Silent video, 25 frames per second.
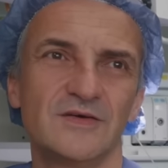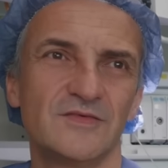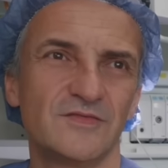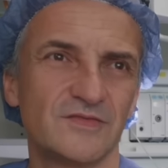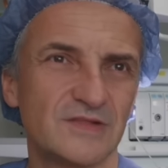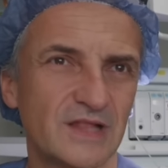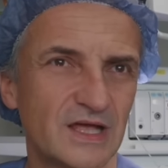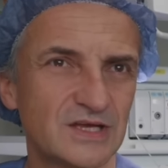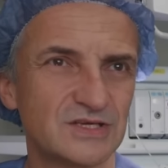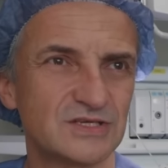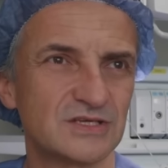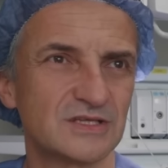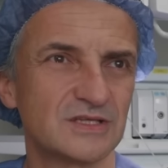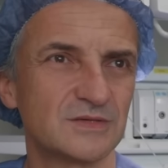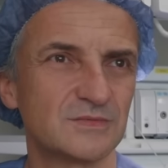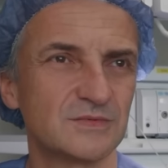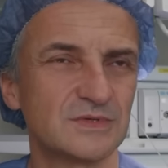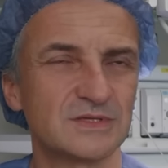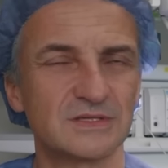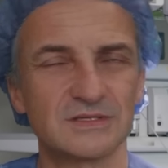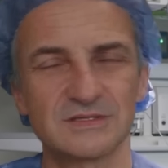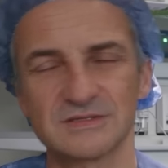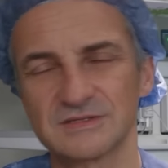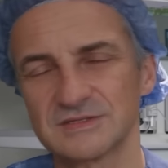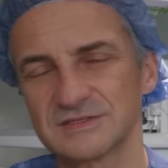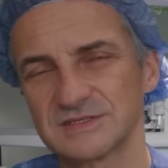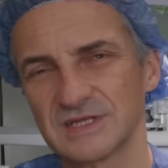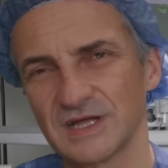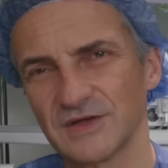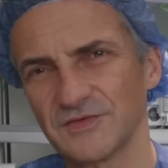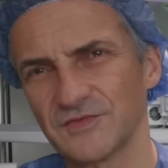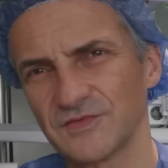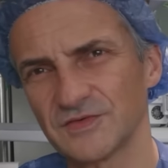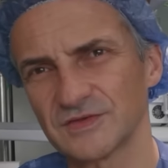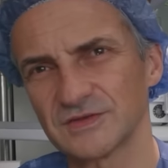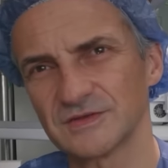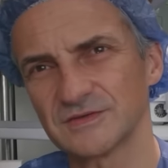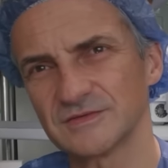flashing them and
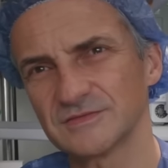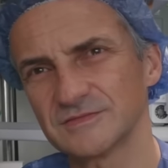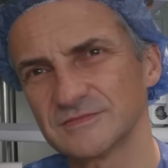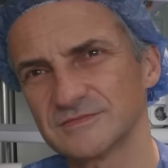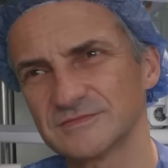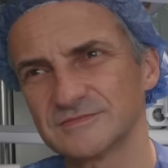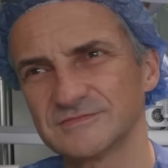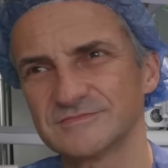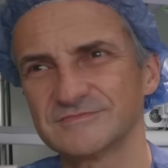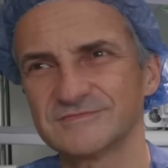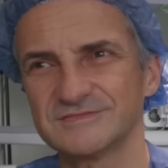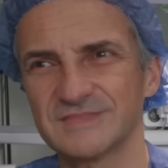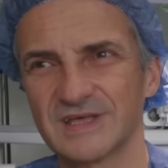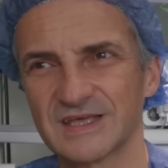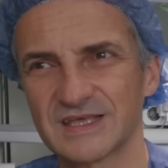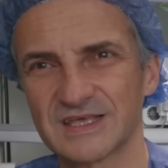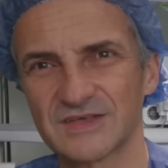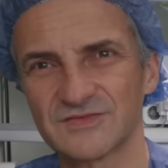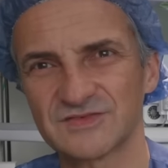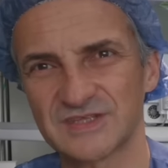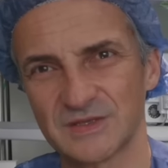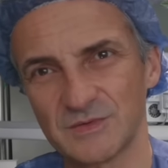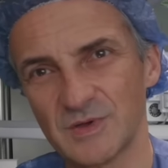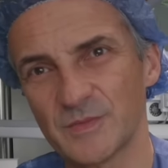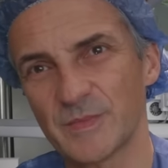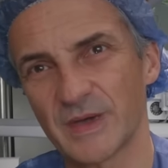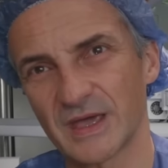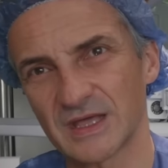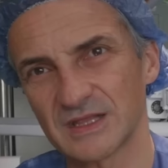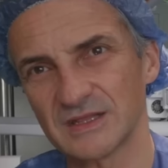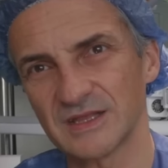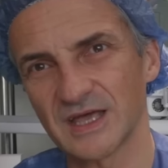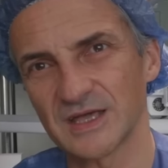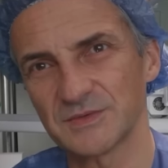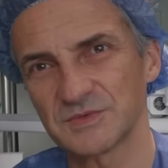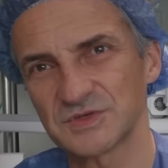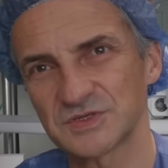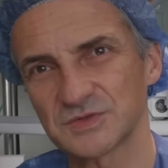stuff, and that gives them a bad
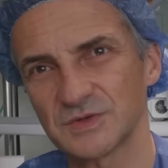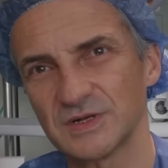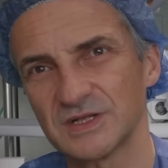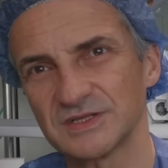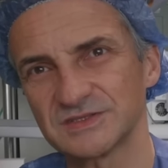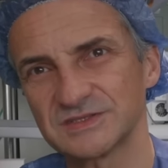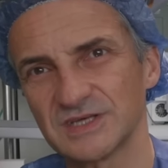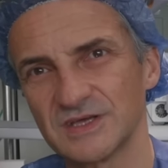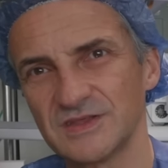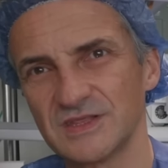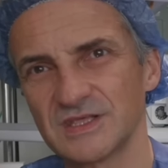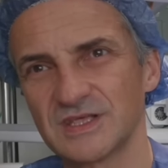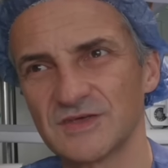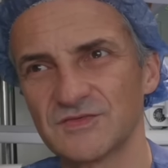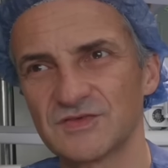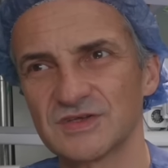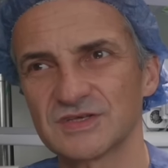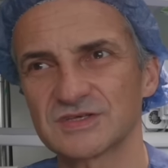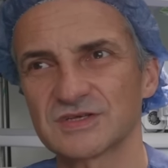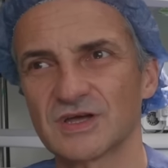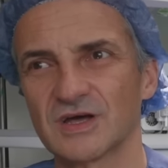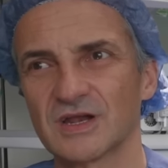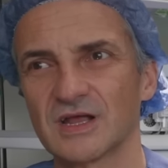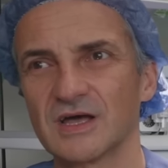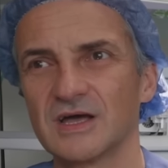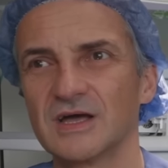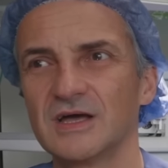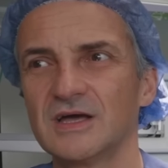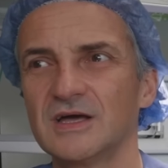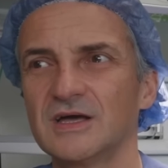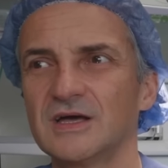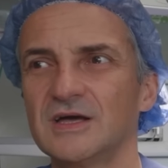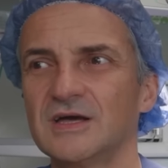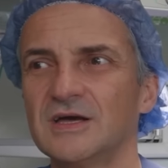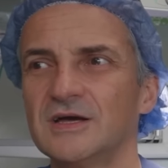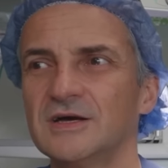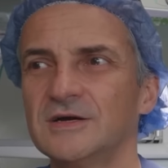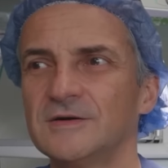name as well. So I think you've just got to,
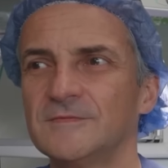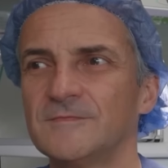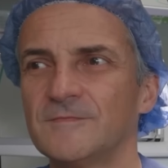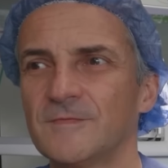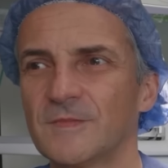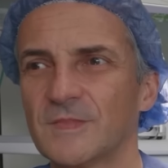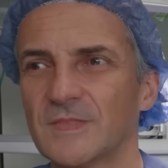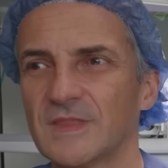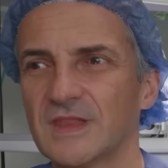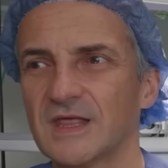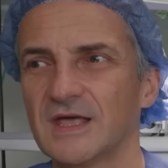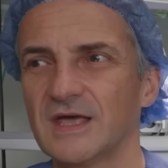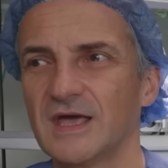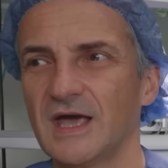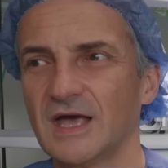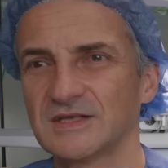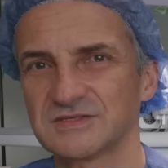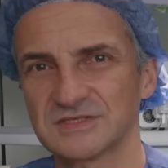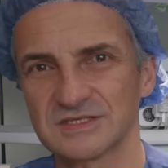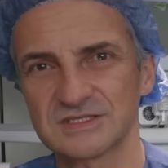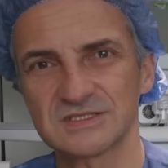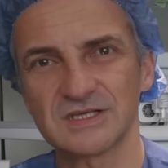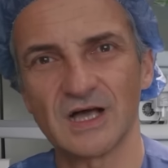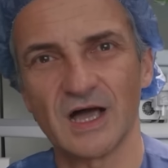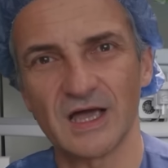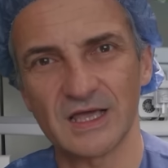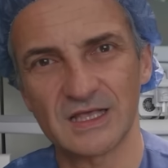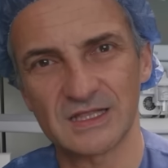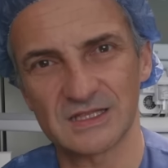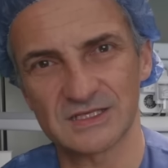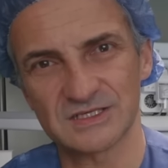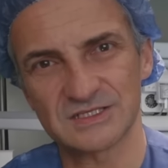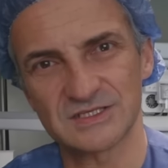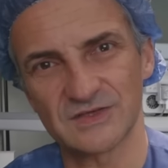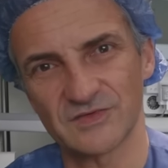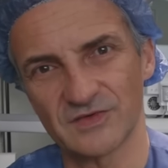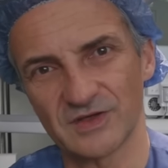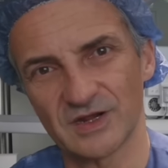as a
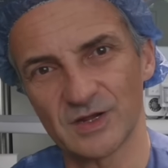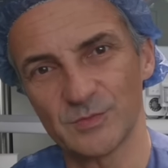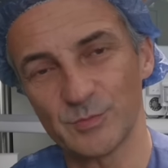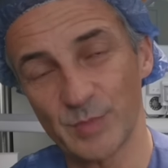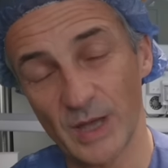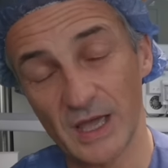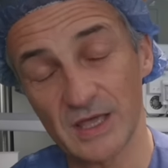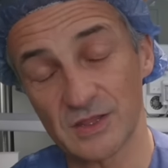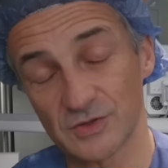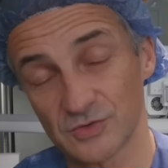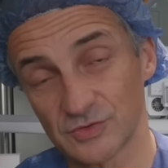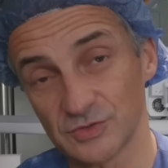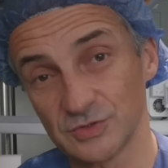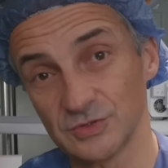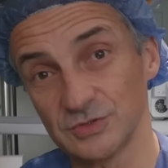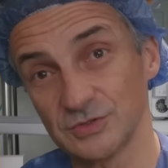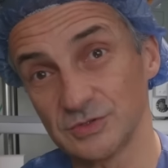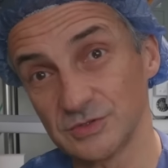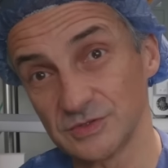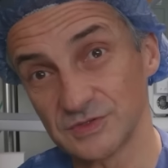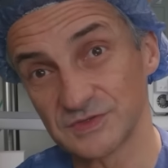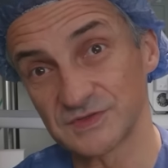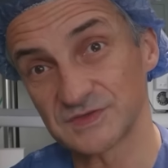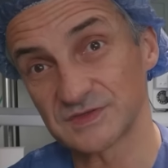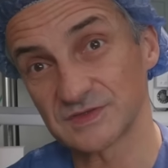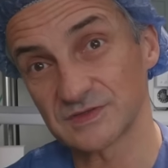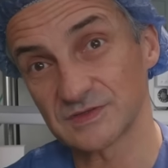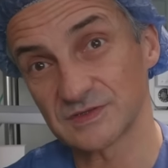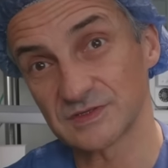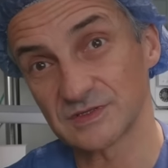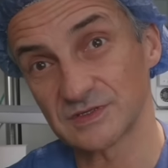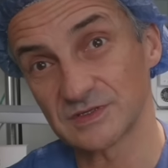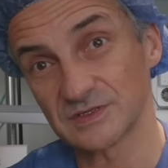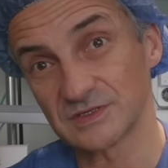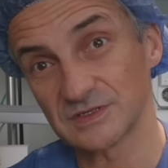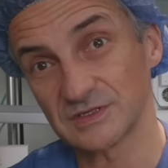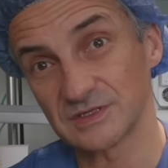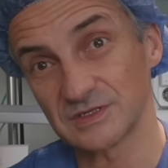cyclist, you've got to obey the rules,
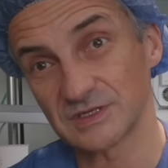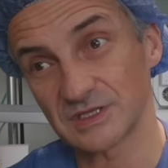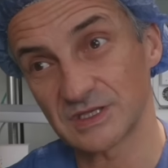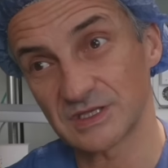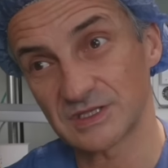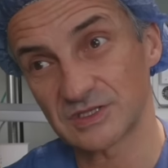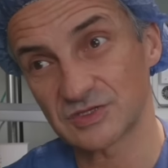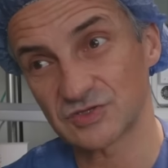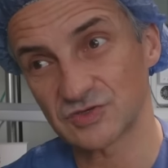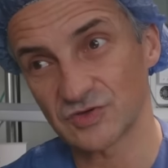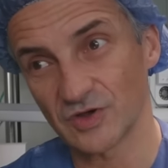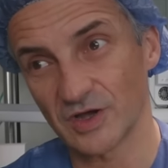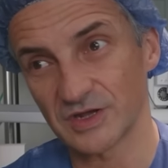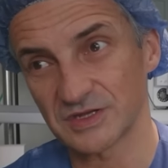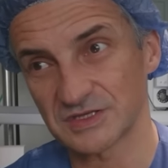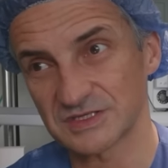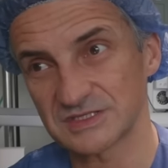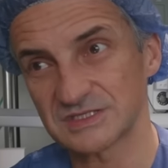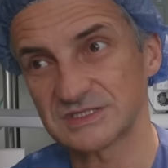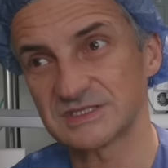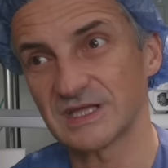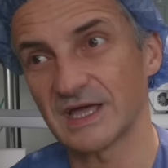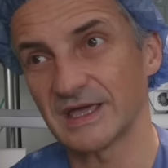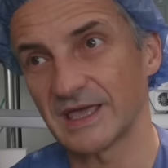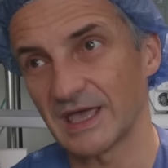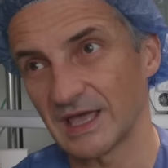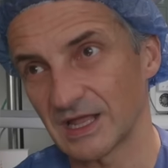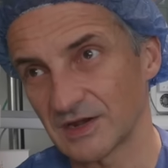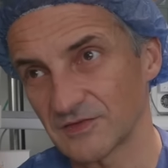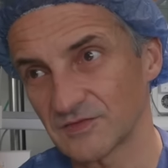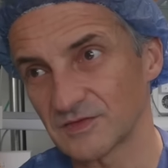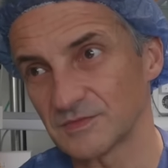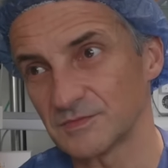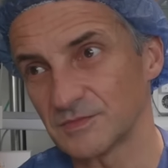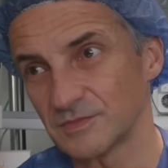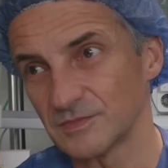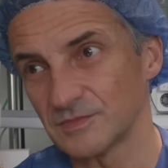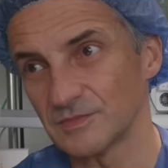try to stay out of
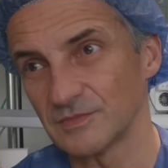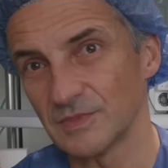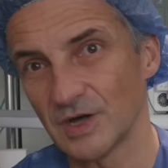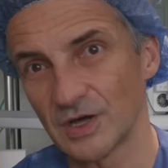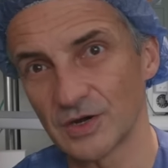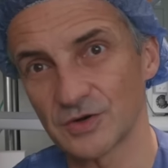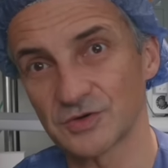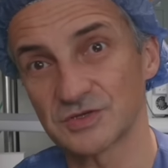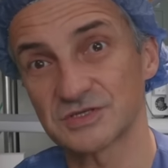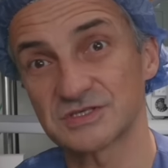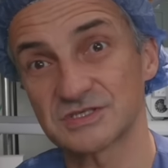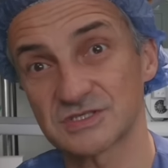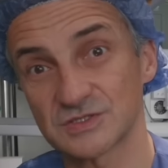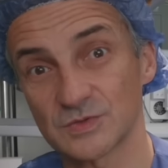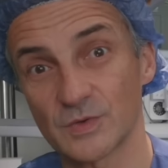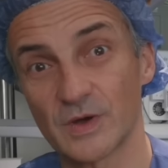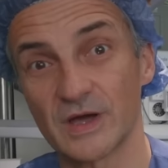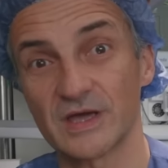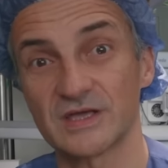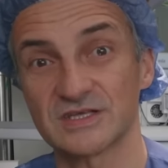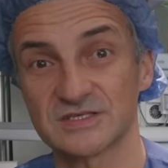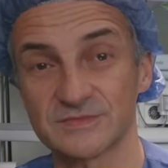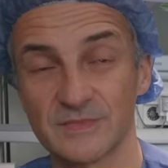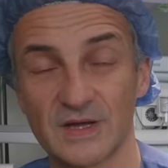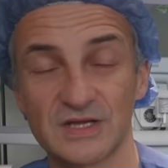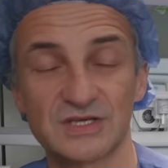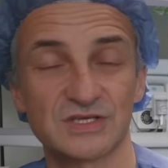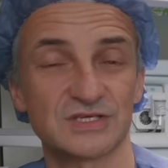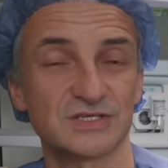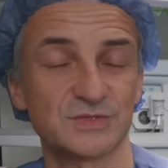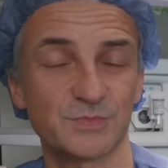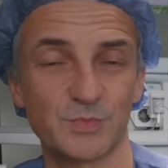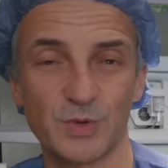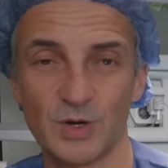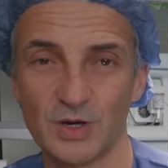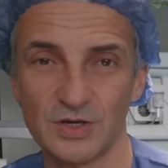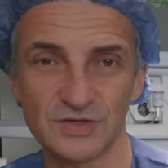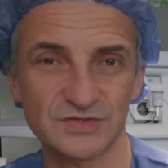the motorist's way as much as
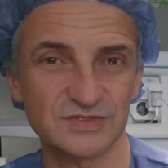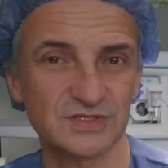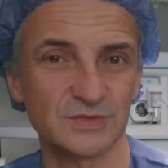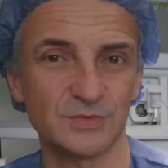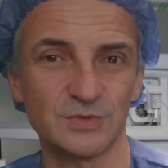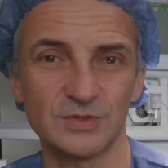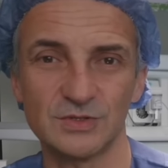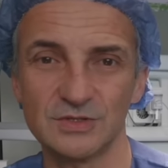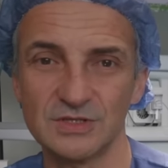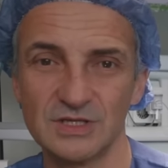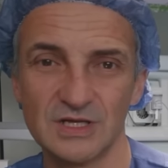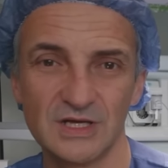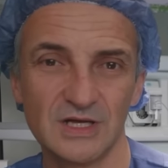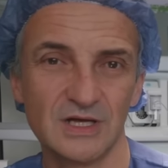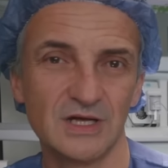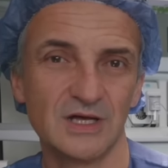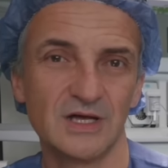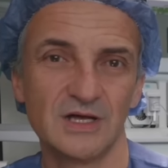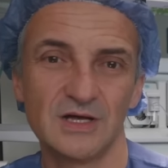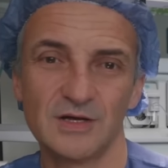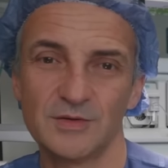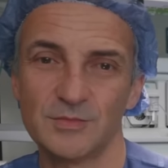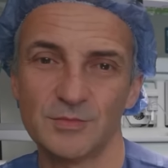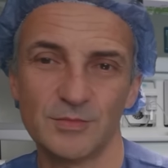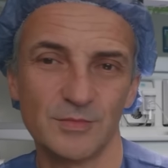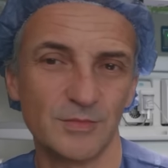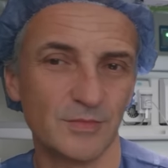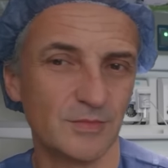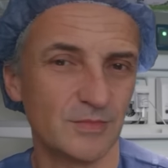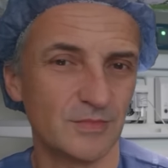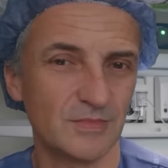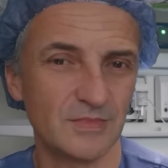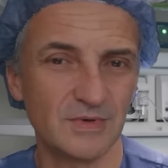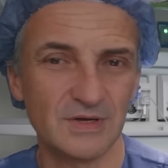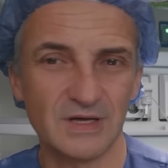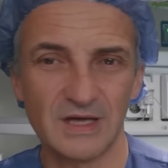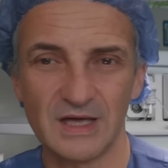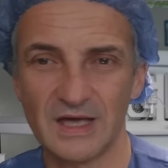possible,
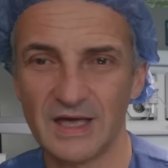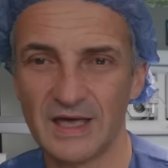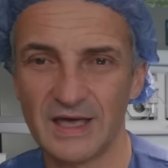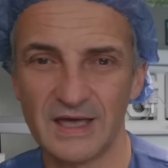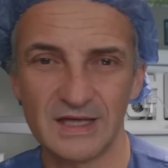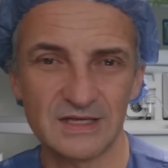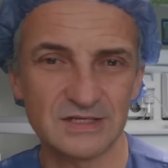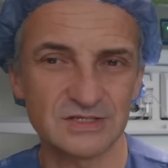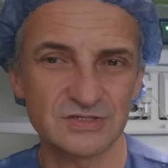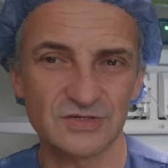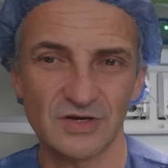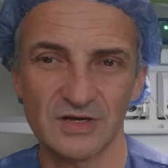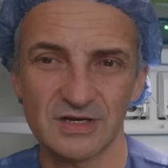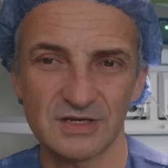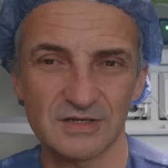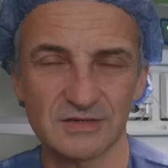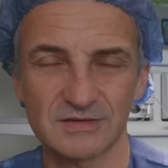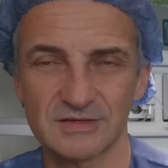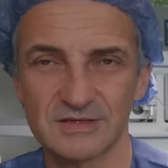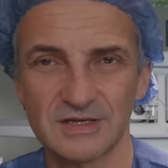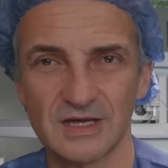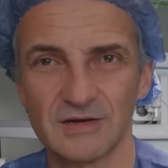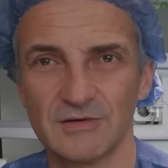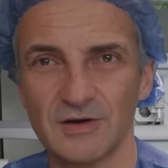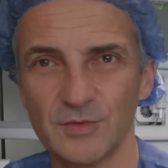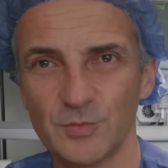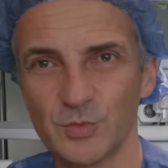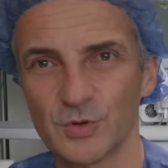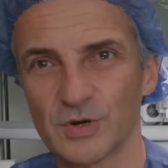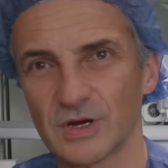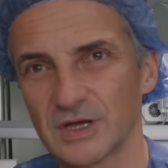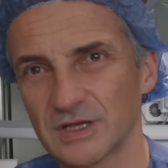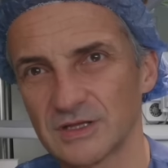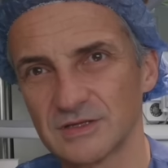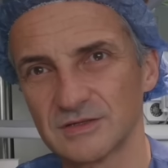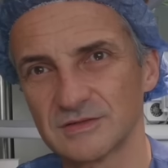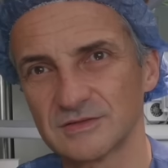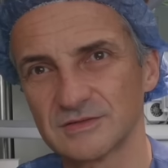and try to
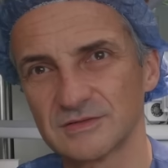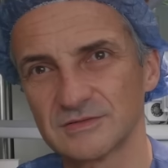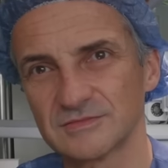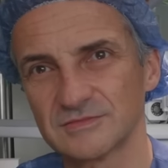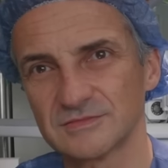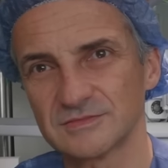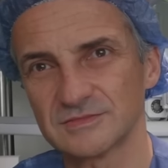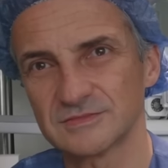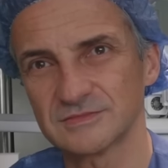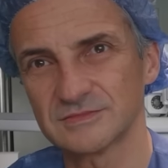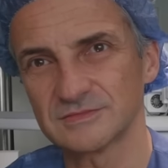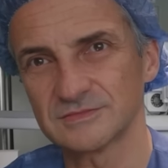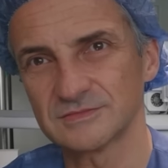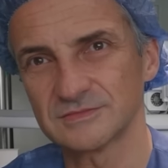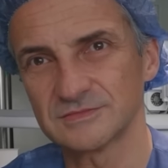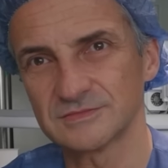cooperate. Mm.